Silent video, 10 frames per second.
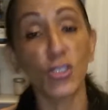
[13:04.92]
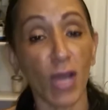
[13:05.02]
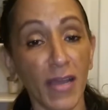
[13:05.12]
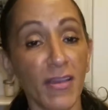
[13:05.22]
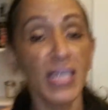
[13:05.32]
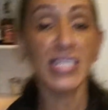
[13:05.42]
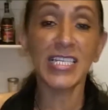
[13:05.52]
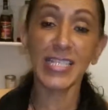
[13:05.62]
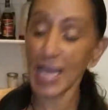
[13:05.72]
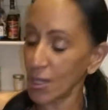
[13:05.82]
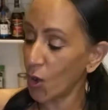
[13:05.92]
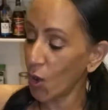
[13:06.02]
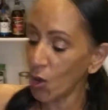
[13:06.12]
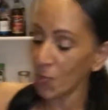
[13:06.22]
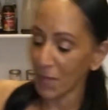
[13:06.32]
and drive. Stay
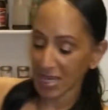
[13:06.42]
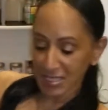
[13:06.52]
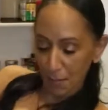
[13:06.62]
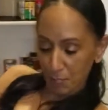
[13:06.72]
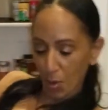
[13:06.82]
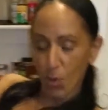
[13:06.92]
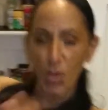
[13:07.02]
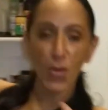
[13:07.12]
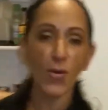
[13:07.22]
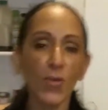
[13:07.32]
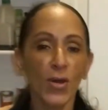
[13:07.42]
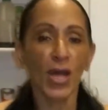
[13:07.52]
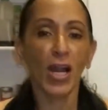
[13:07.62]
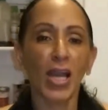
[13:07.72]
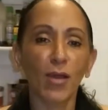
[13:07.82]
home, make some pollo,
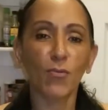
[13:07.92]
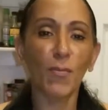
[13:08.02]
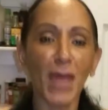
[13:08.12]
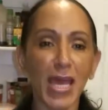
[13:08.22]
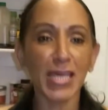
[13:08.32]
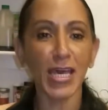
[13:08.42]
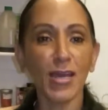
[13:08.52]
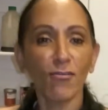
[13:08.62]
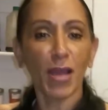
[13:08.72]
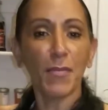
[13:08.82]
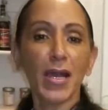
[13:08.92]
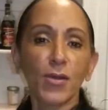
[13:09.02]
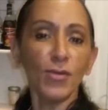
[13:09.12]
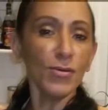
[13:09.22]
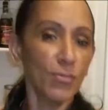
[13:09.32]
like we're making, right,
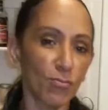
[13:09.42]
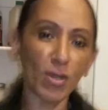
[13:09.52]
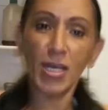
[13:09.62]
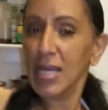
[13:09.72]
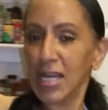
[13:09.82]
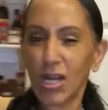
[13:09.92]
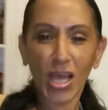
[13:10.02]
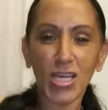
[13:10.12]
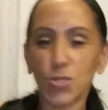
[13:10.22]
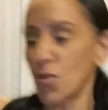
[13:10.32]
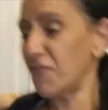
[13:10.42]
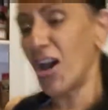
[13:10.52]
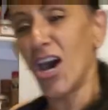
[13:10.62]
Michael? That's right. Glazed with